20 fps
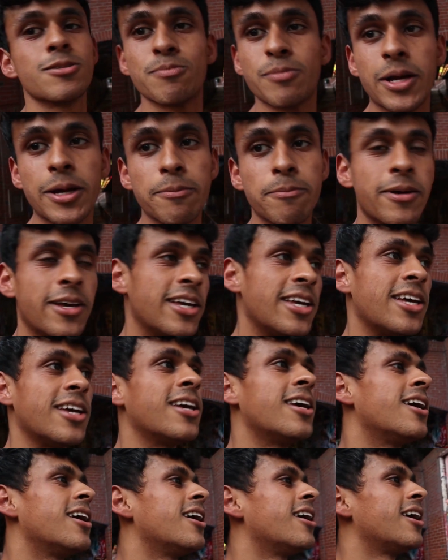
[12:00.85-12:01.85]
spray
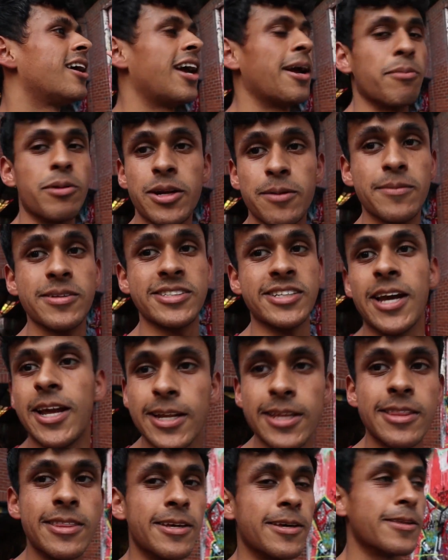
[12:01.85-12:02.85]
paint pretty much
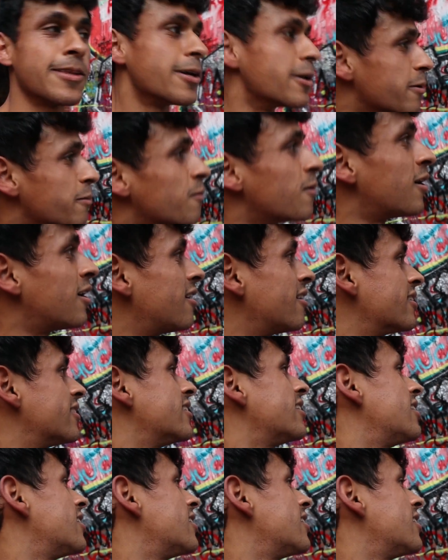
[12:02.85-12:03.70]
anything that you want on